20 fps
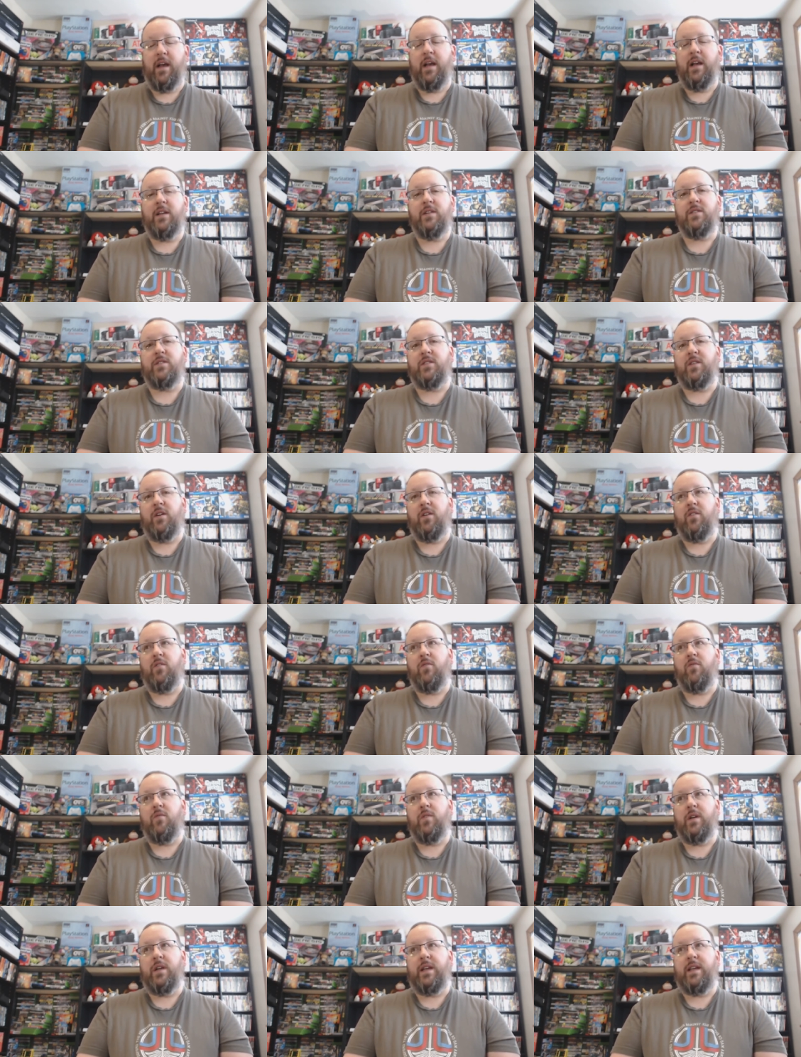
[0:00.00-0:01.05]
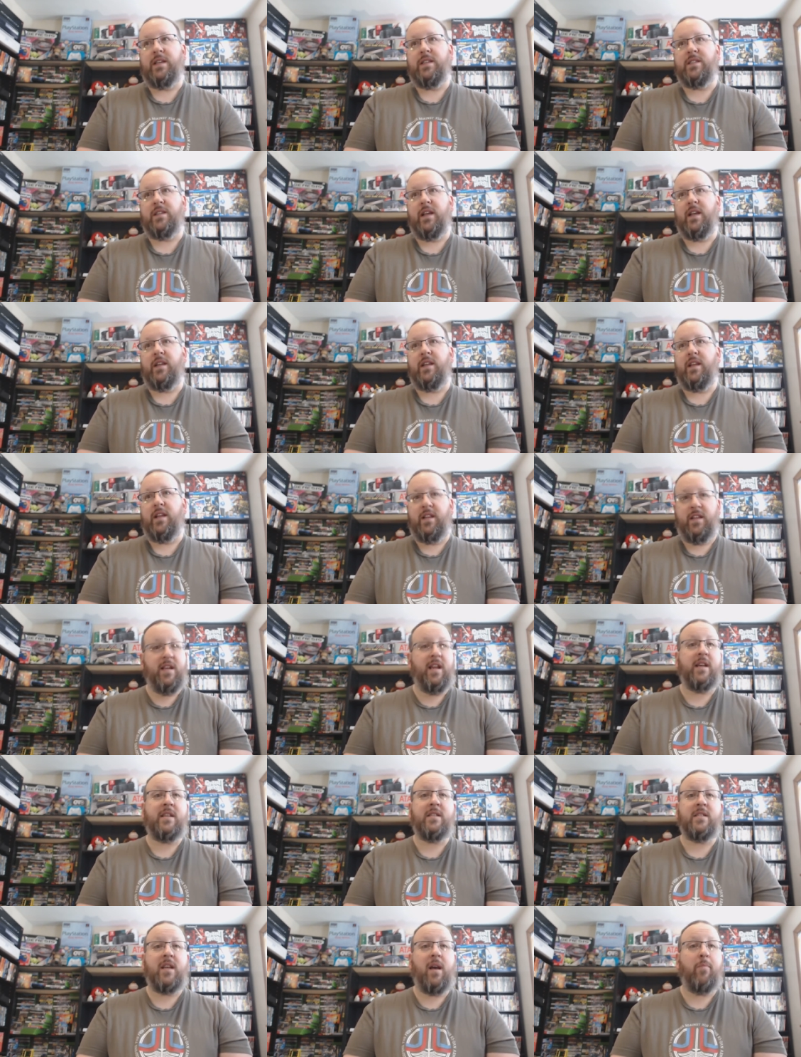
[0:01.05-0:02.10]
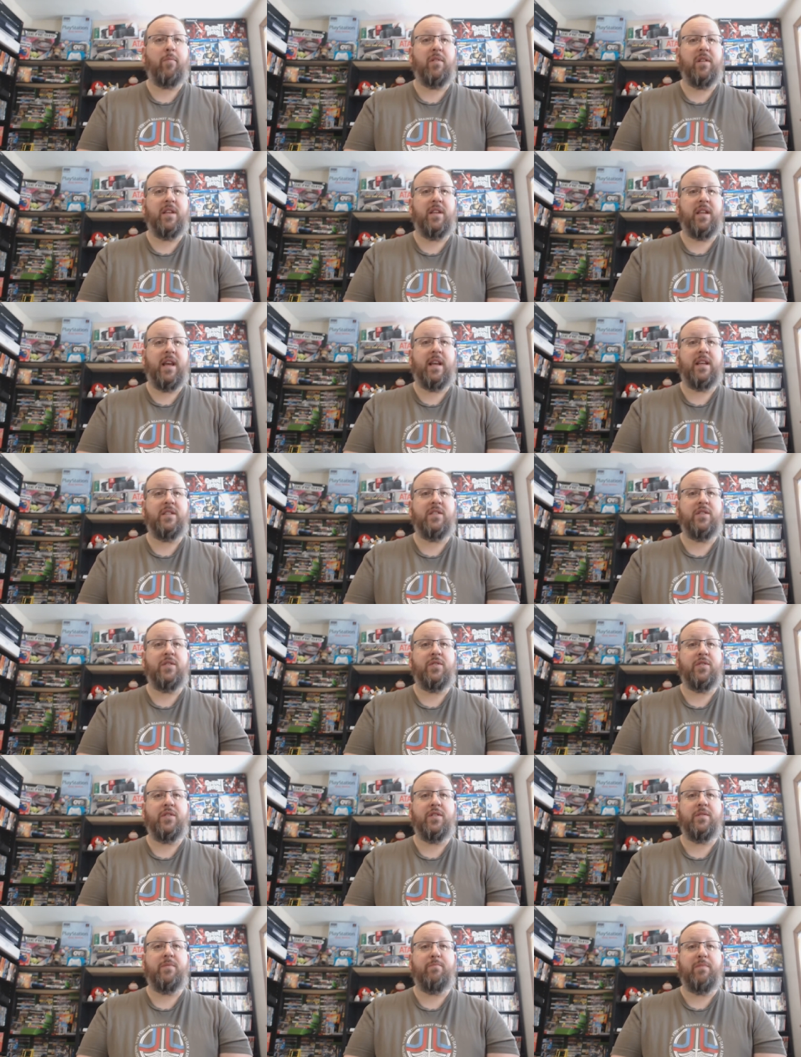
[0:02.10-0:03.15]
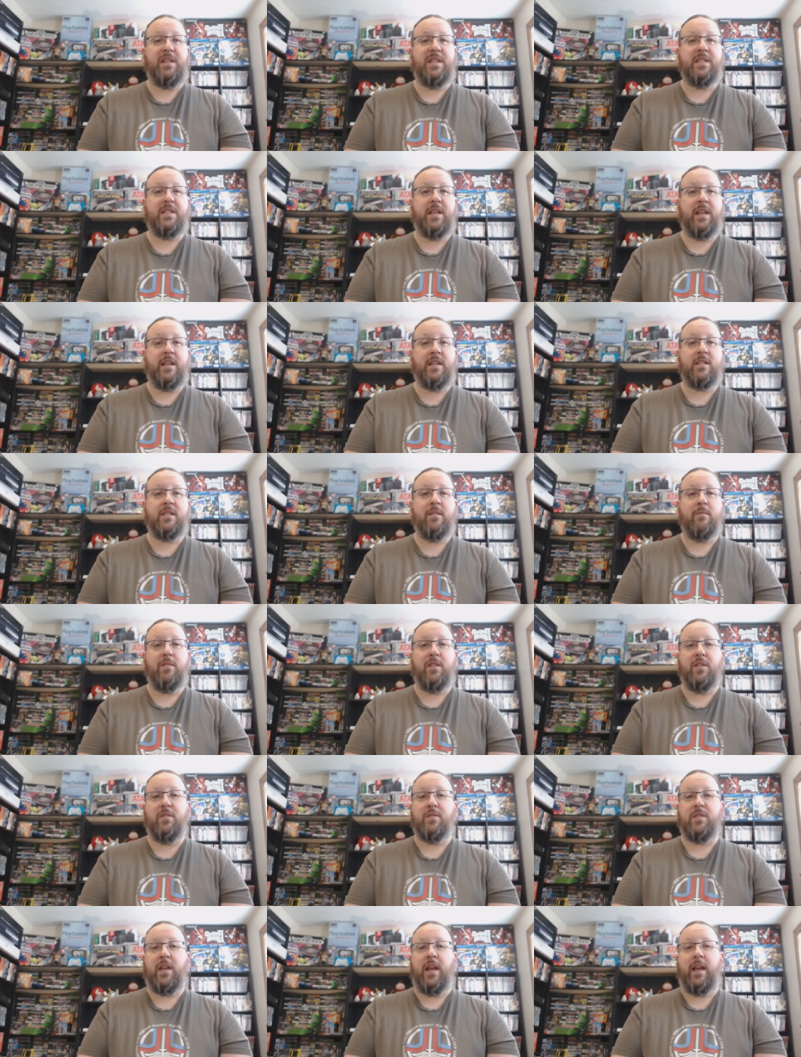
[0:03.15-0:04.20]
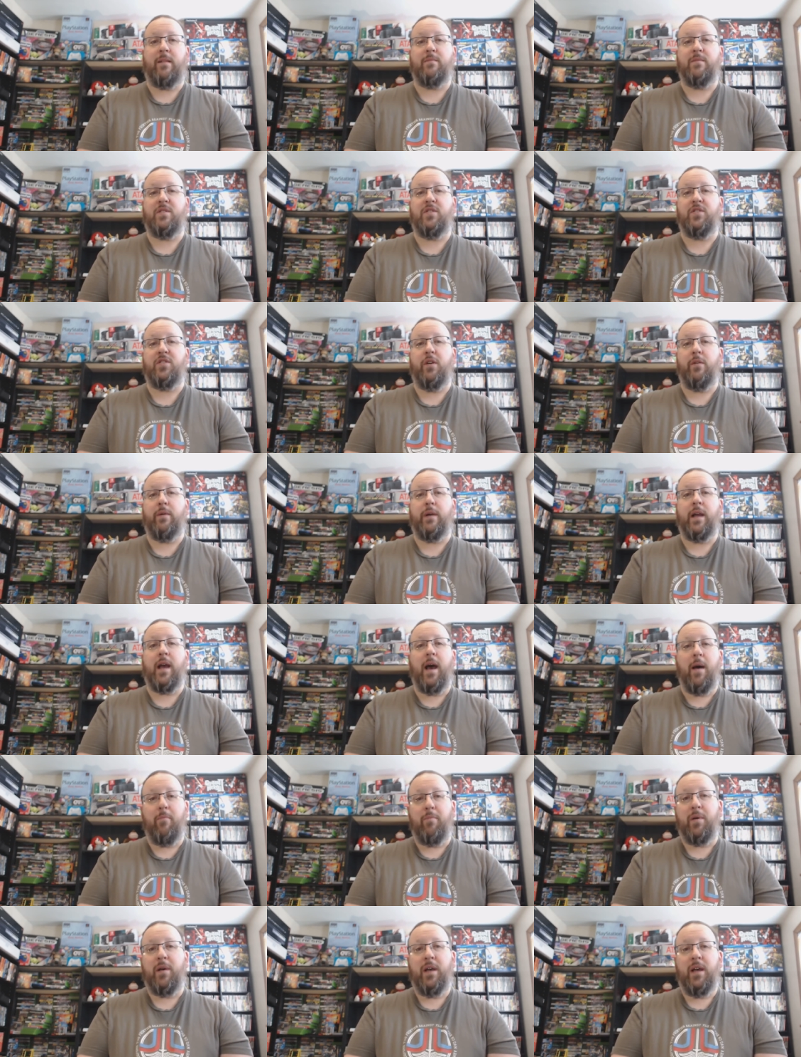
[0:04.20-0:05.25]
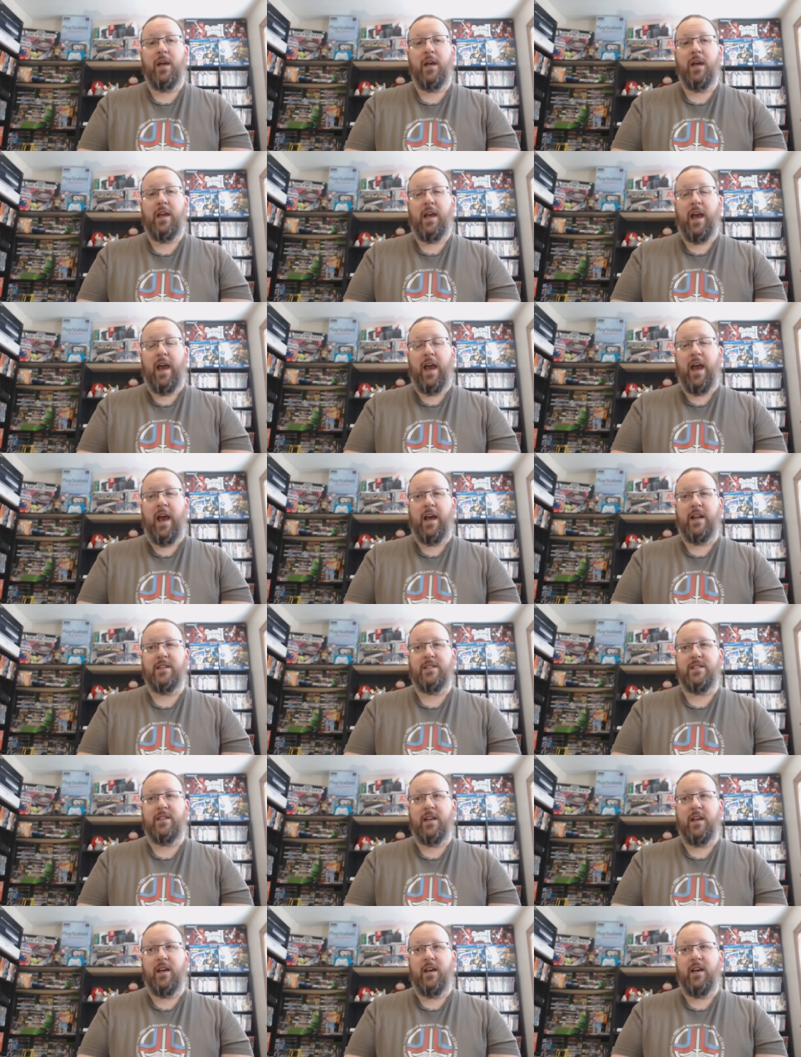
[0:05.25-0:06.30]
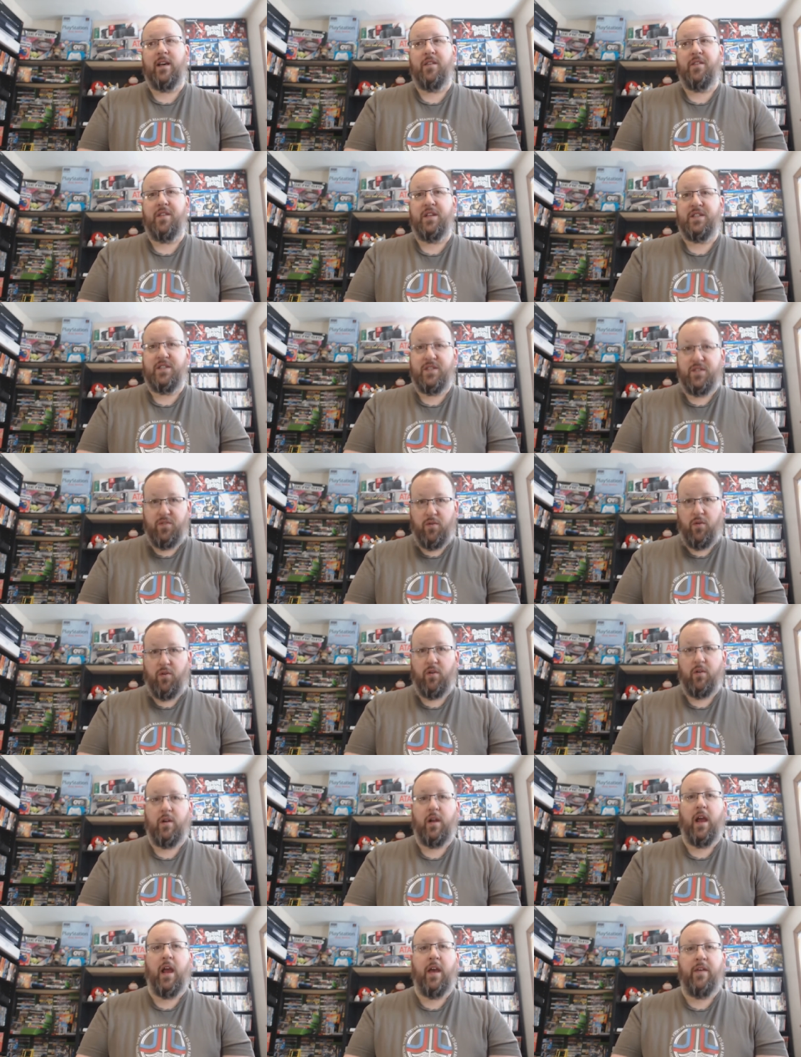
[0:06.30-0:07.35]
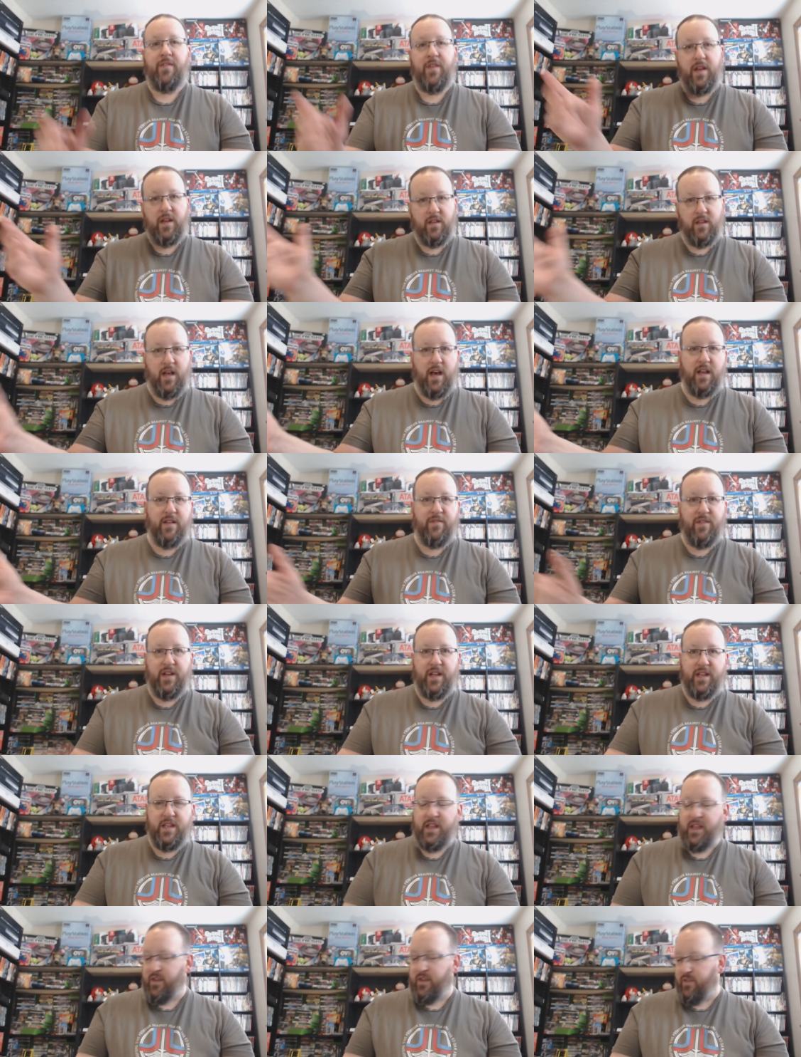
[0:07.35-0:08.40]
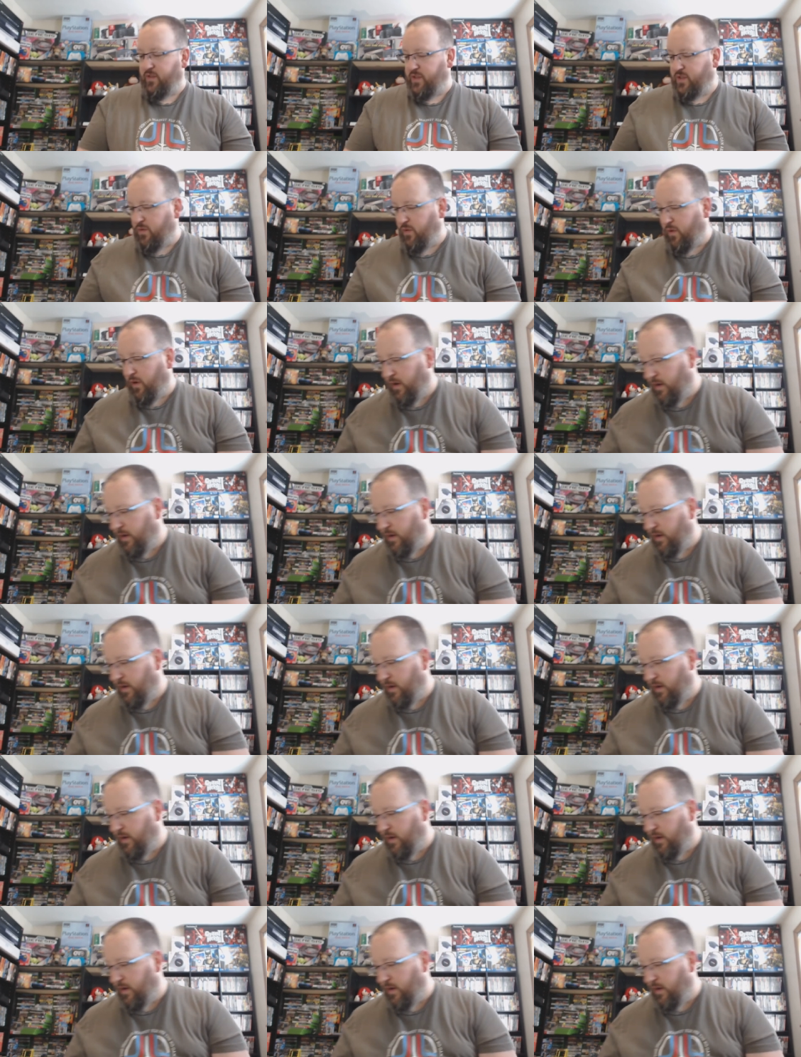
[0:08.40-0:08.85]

So he said in the next couple of days, you should be seeing some of those games showing up at uh, this store and then a lot of it at the other store.